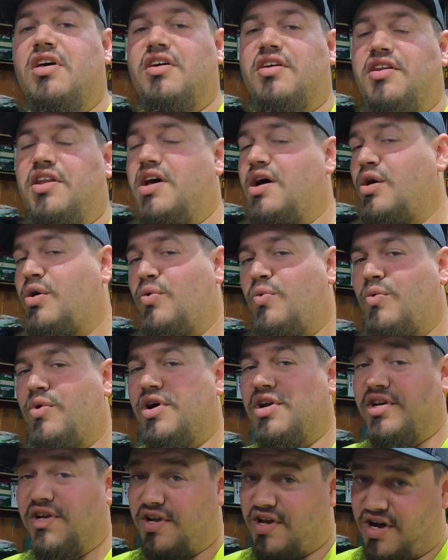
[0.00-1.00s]
Now,
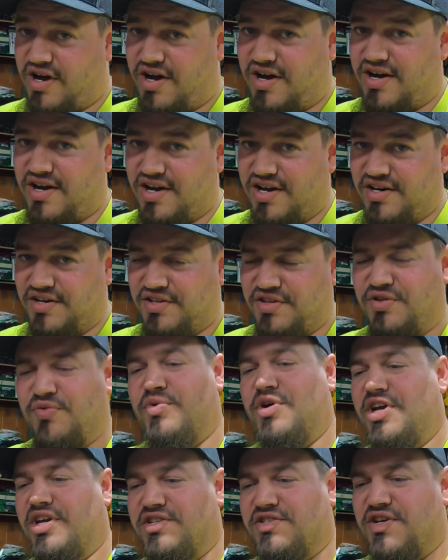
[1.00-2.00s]
one con that
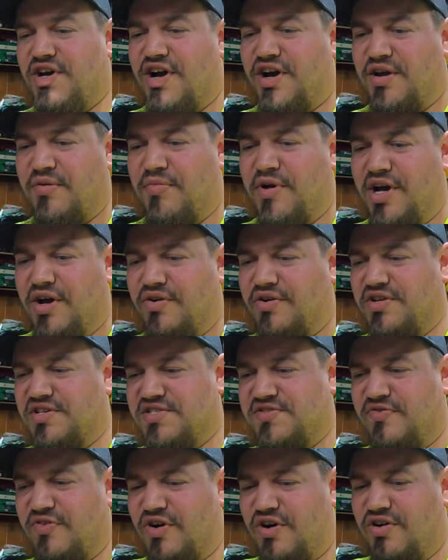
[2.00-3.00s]
we can talk about as
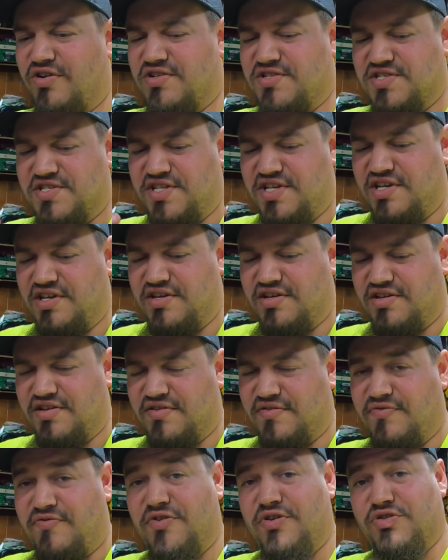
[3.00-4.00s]
far as the
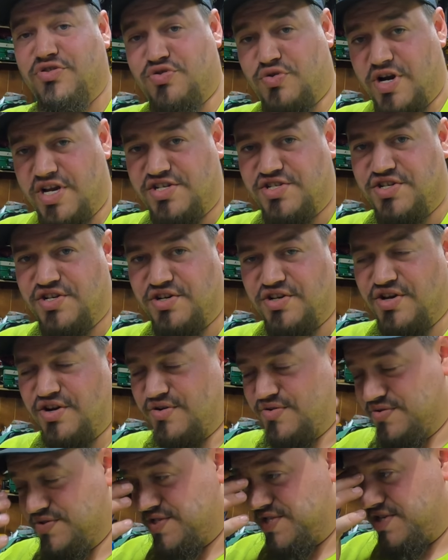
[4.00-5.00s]
filtration
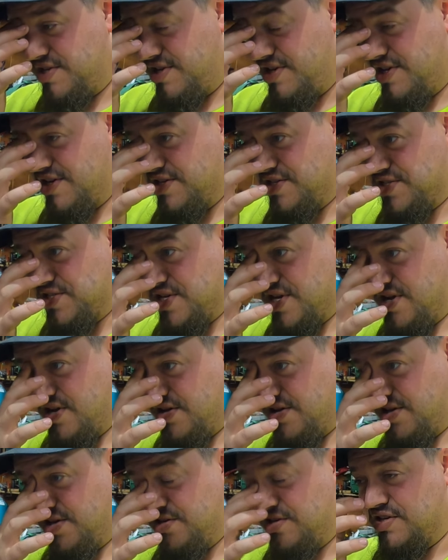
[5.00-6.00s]
goes is
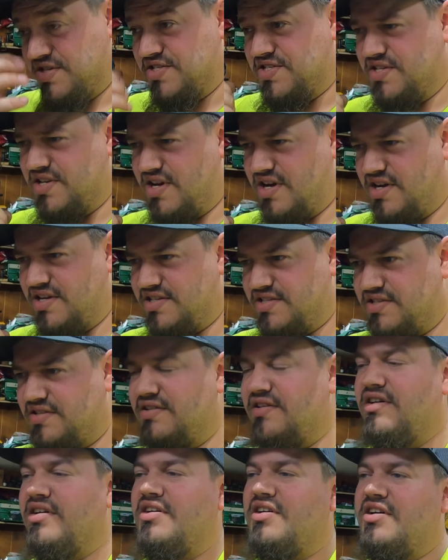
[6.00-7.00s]
it does not
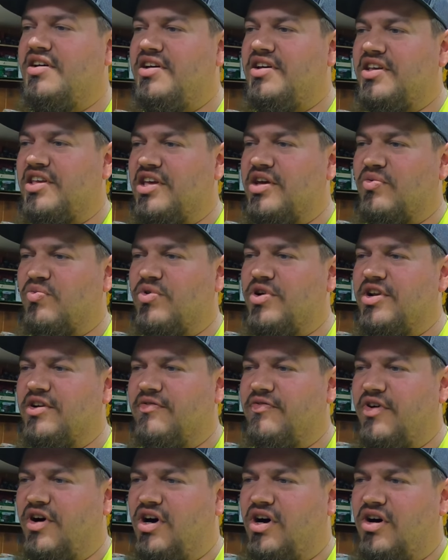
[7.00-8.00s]
get rid
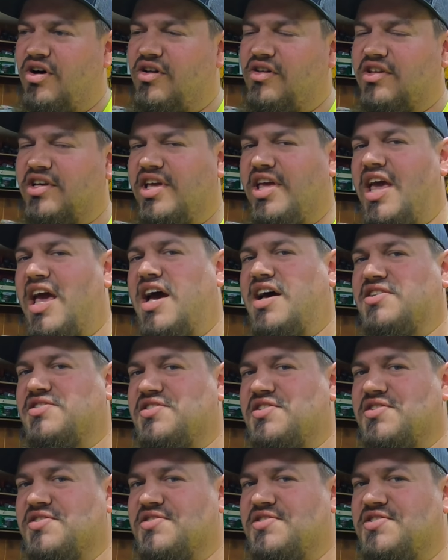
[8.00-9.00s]
of all
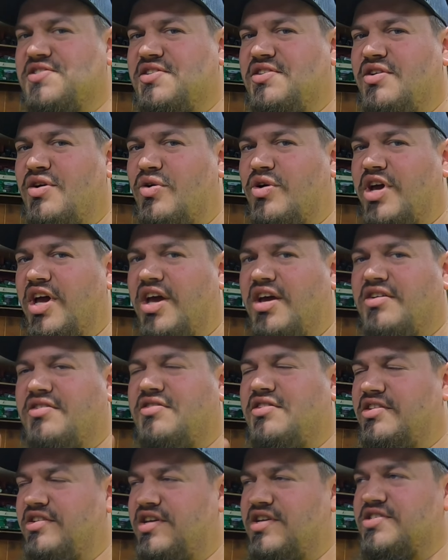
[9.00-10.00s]
gases, okay?
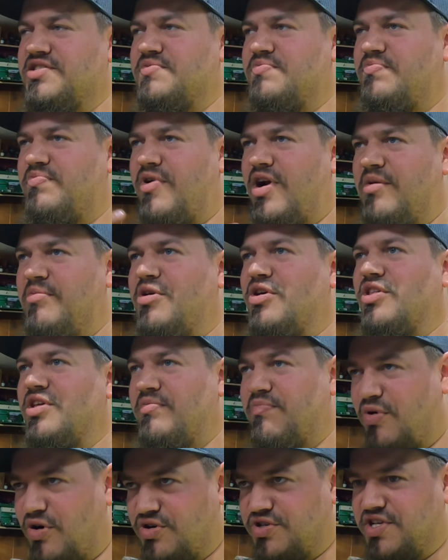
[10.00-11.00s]
It does primarily
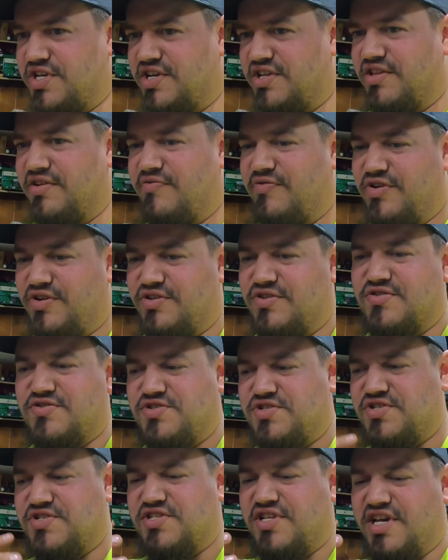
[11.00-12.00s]
particulate filters,
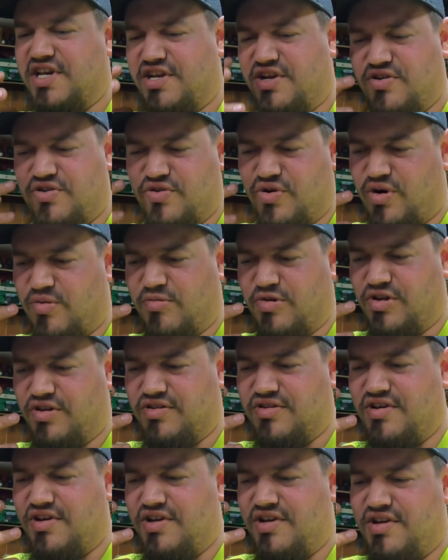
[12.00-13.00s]
just like your
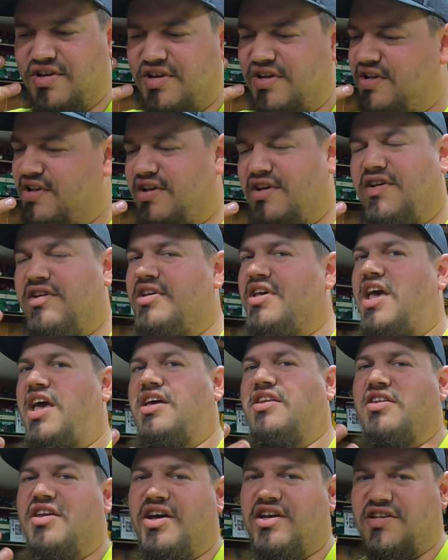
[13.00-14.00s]
normal
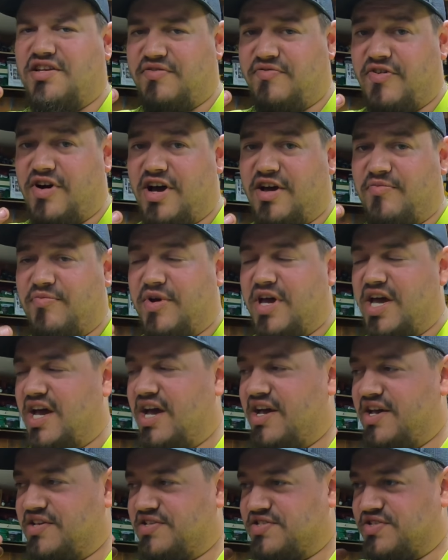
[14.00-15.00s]
N95
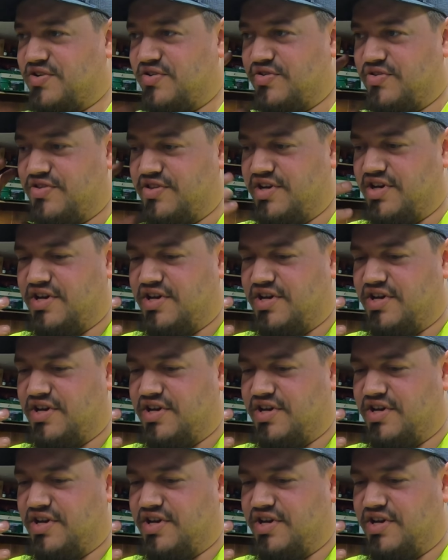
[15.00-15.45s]
mask or